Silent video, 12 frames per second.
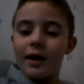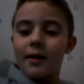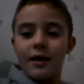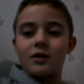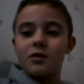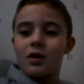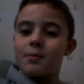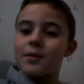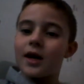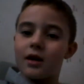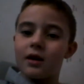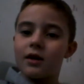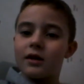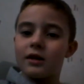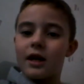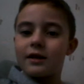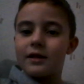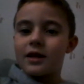oh, that's what I meant,
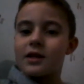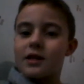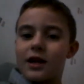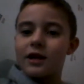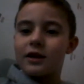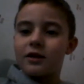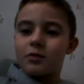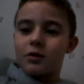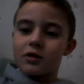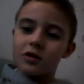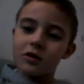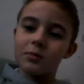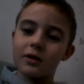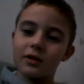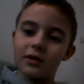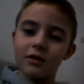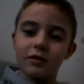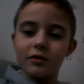and then dislike, you are
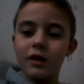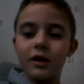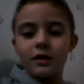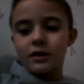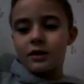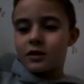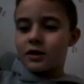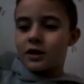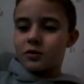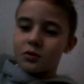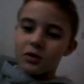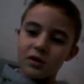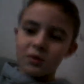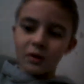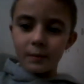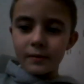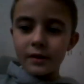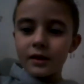stupid, or an idiot, so that's what you
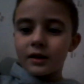want.